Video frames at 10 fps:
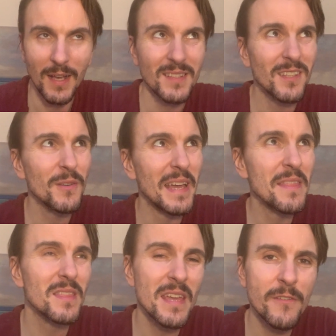So
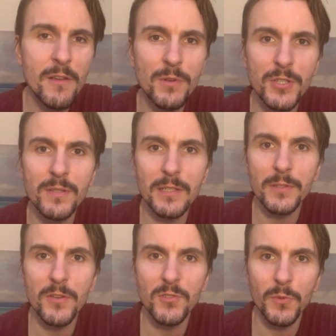in theory, would you still
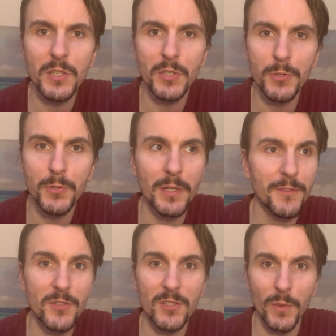use the word Google
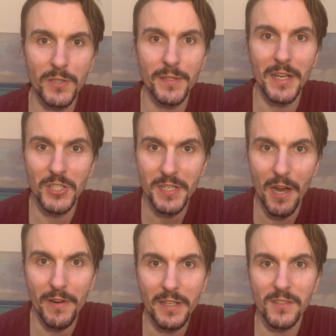if you just went on a
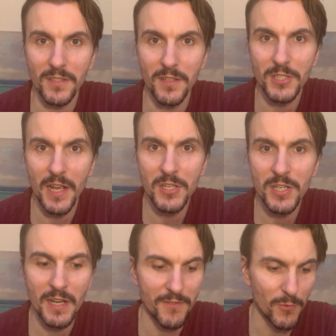generic search
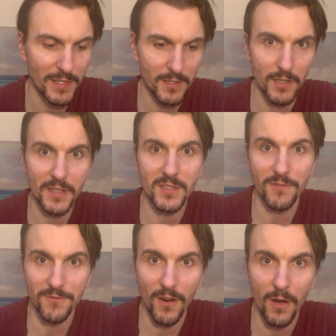engine, if you went on like
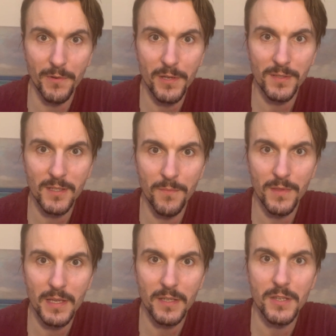Safari or
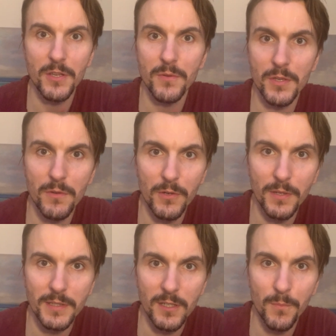something and you
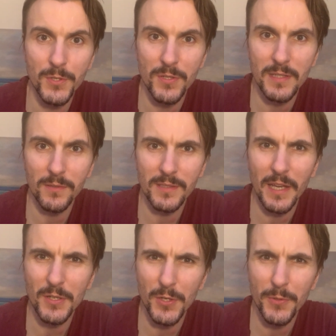looked it up, would you still
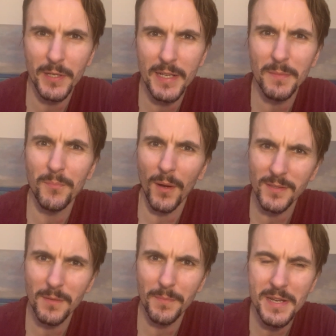say Google it?
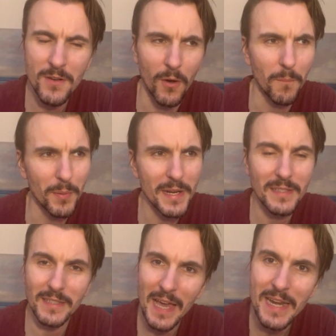Possibly not, but
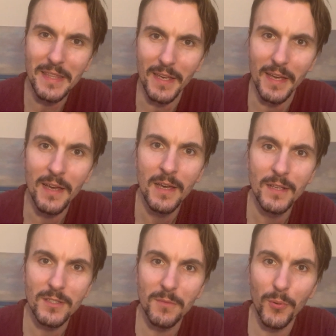it's getting there
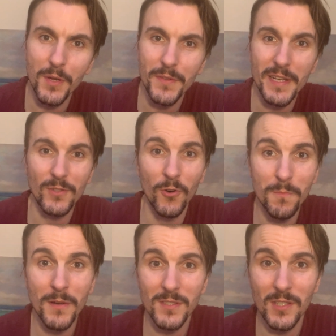to the point that it's
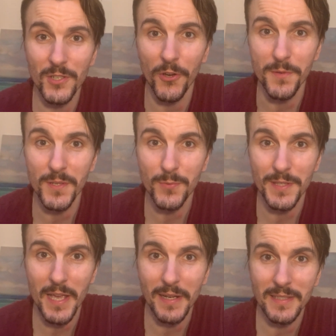almost synonymous with
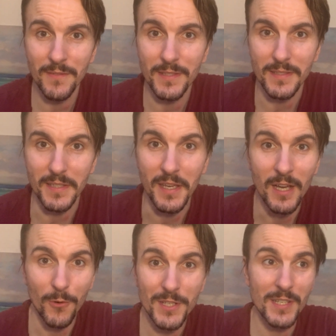the activity,
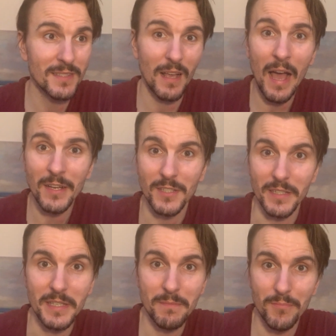which is
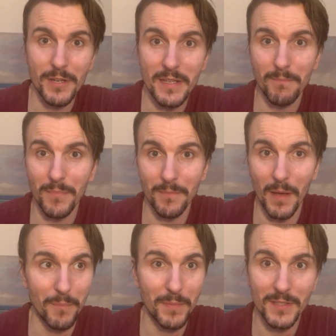actually pretty
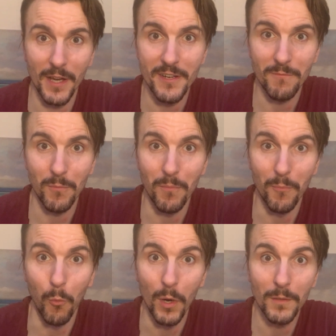a sign of
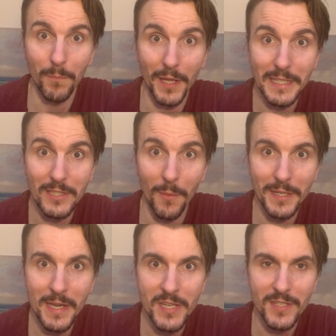world bloody
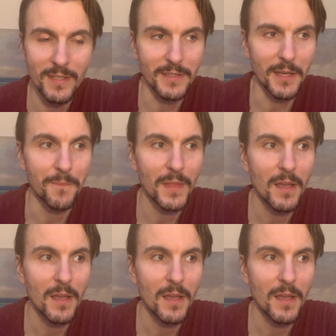domination, isn't it?